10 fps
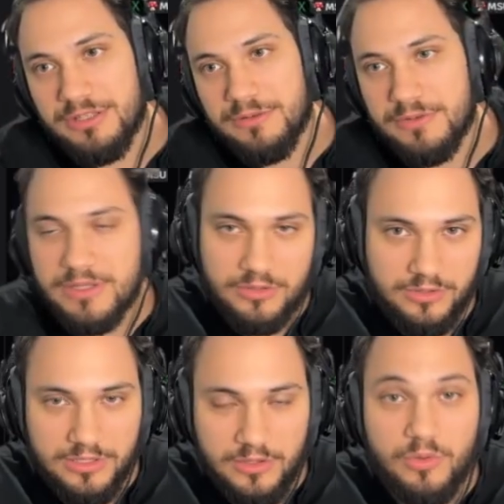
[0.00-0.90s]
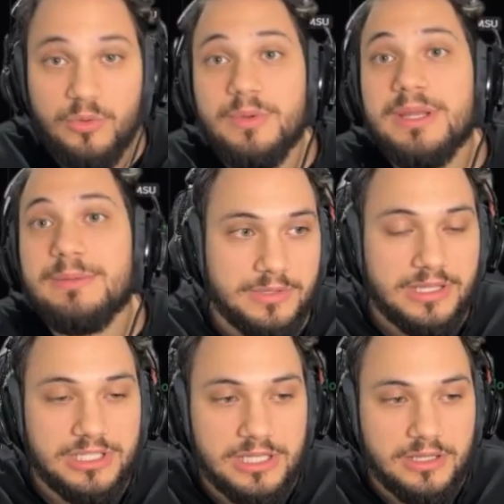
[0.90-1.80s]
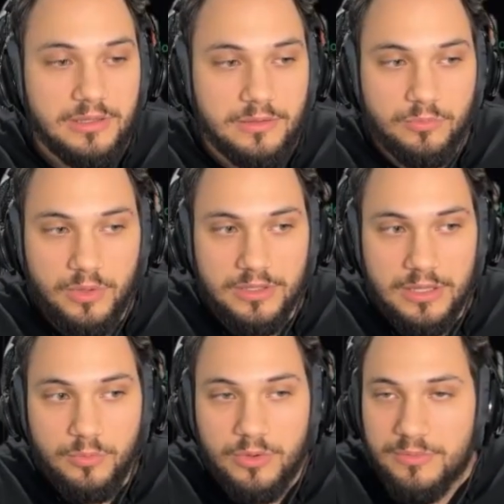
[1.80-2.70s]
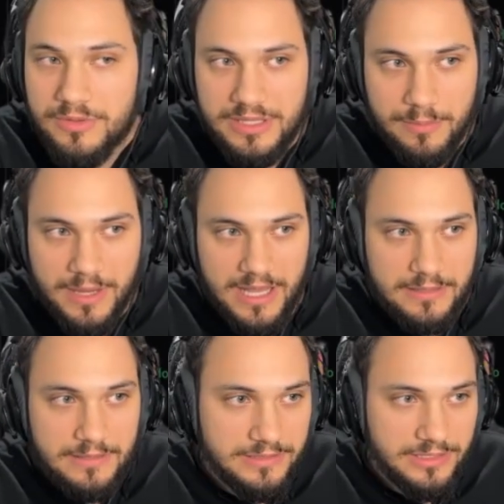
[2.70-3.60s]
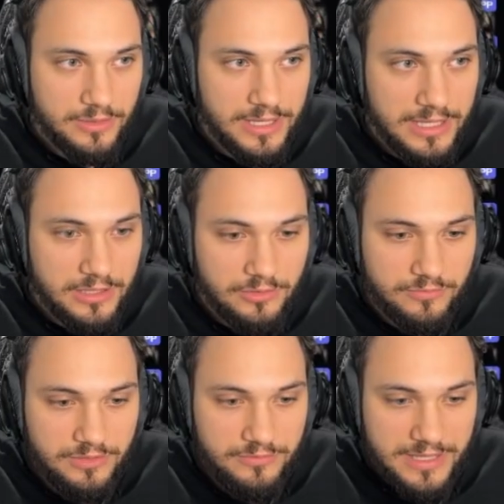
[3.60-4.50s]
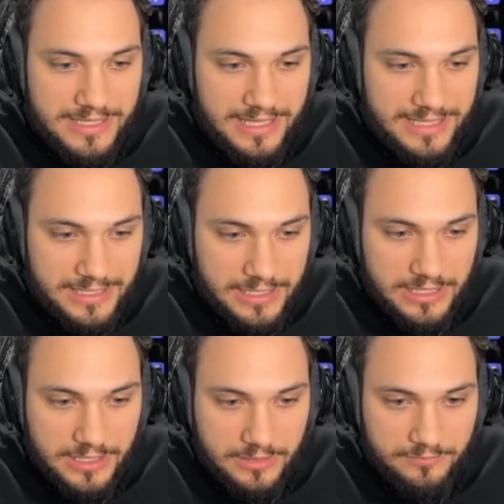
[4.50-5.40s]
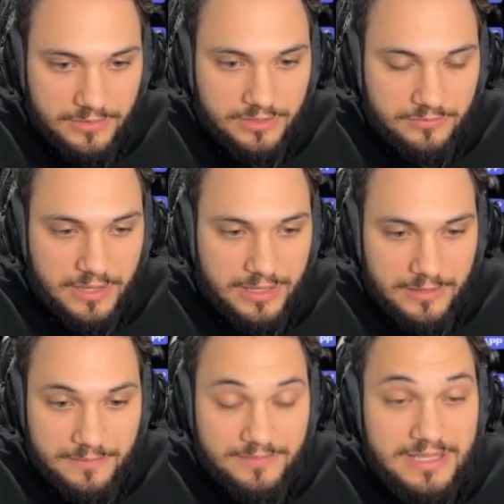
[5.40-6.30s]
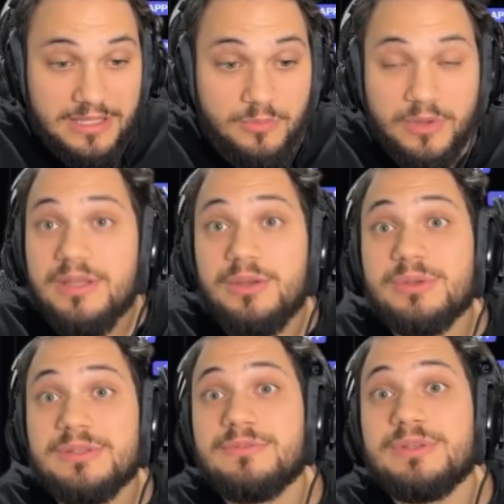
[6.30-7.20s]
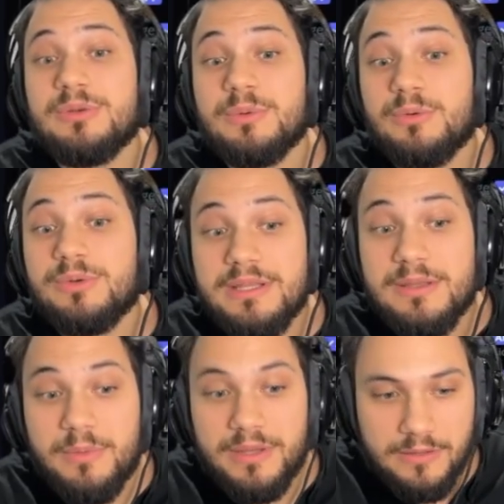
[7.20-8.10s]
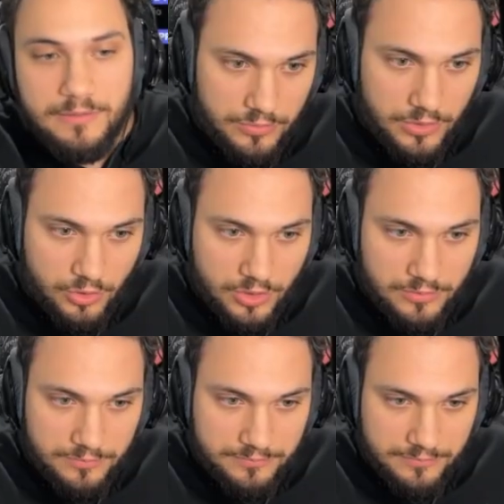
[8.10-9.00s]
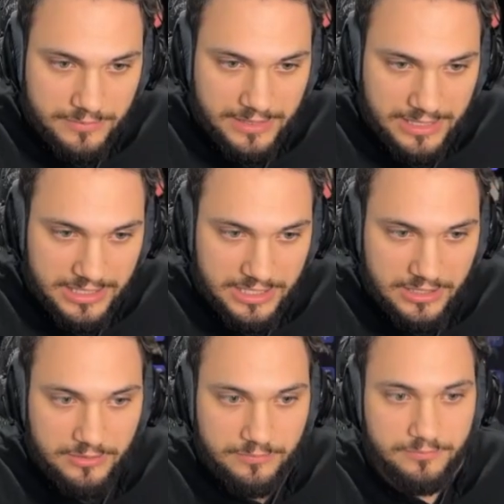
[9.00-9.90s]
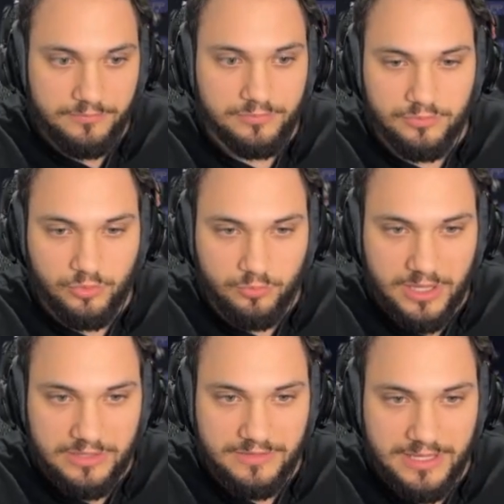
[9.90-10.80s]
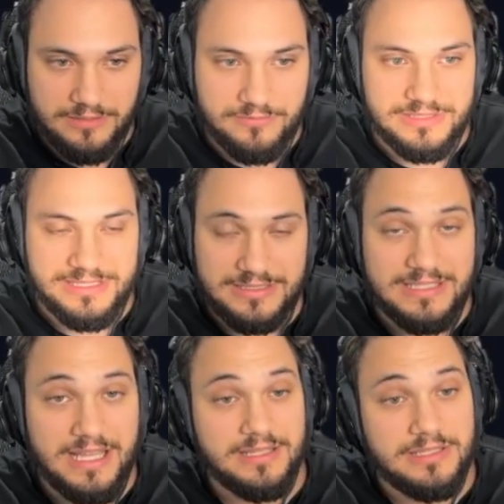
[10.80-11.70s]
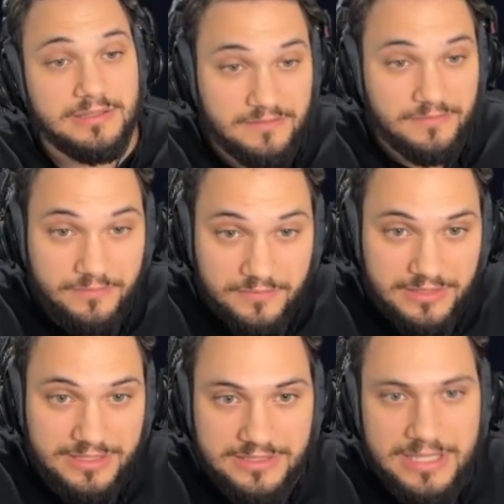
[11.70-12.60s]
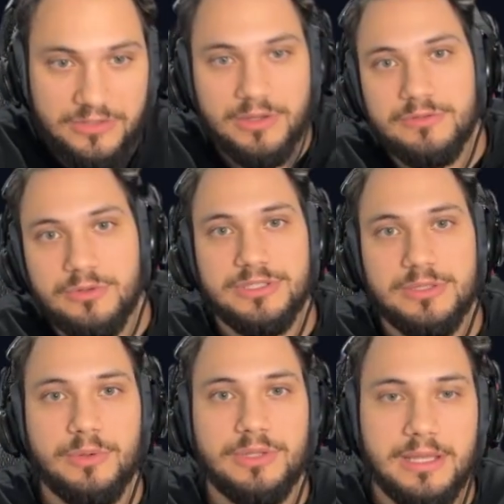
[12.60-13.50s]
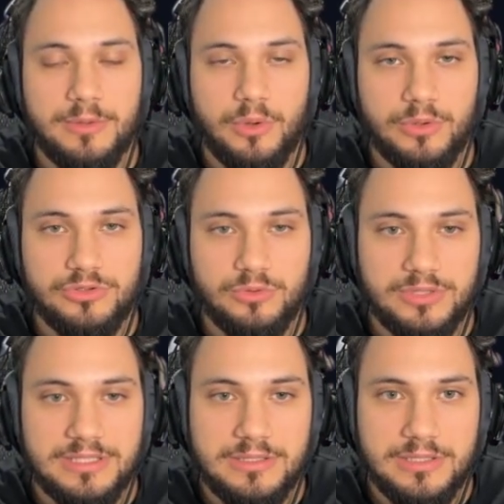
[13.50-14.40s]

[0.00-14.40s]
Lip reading: the video, it'll already be here where there will be a bot. See, when I click on verify in, I click here, verify, then it will unlock the feature where you get the money. Look, click here to verify, visit site. In this case, you have to disable the ad blocker so it doesn't